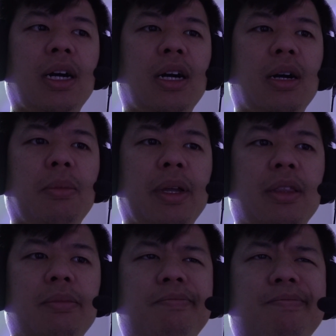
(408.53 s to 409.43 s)

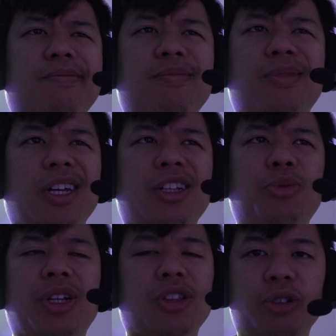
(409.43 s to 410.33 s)
And luckily
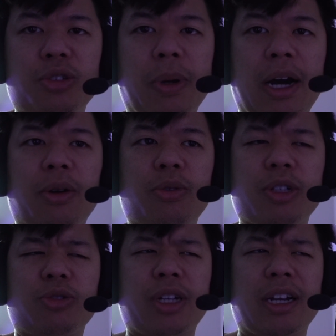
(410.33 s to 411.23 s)
we didn't lose power,
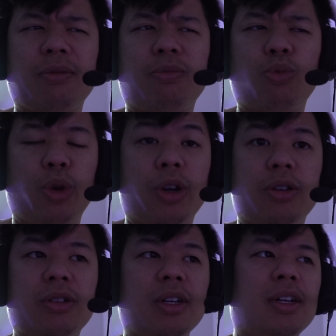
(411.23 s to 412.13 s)
which was kind of
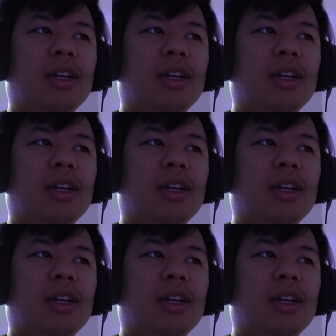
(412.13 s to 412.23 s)
weird.